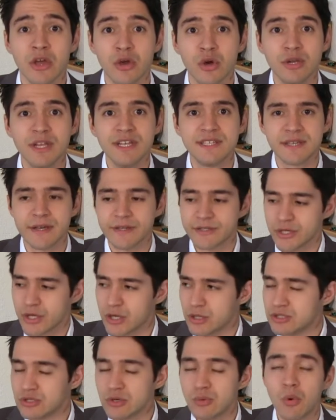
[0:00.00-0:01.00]
could decide to
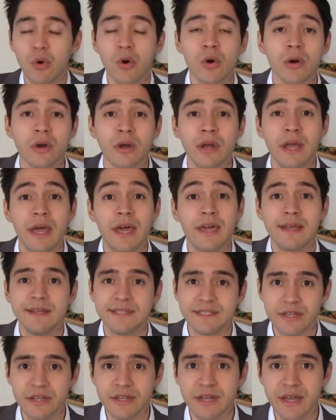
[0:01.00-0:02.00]
go to war
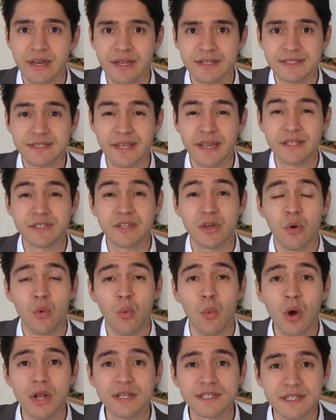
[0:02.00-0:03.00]
against the United
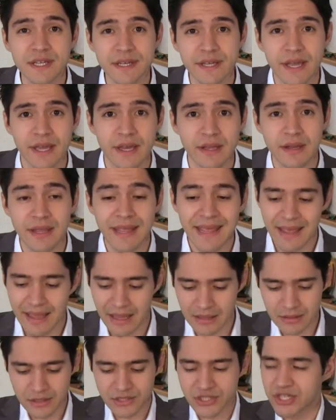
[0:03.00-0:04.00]
States once again
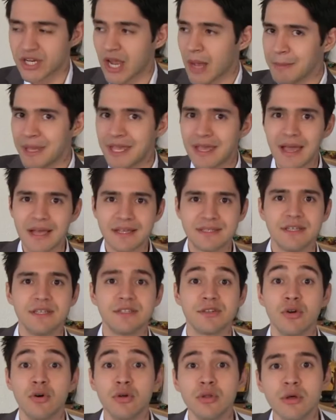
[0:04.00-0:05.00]
and launch
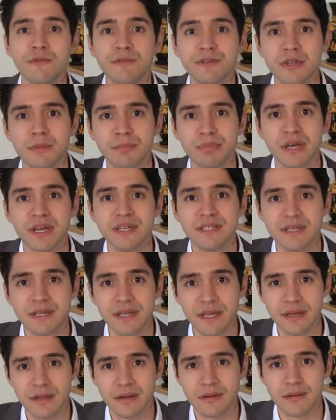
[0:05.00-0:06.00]
kamikazes all over the place
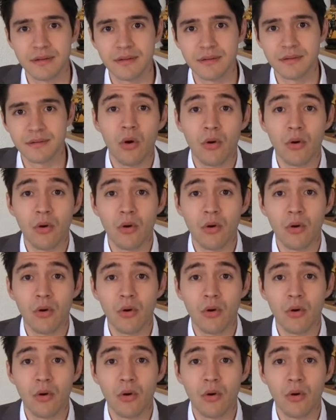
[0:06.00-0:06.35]
again.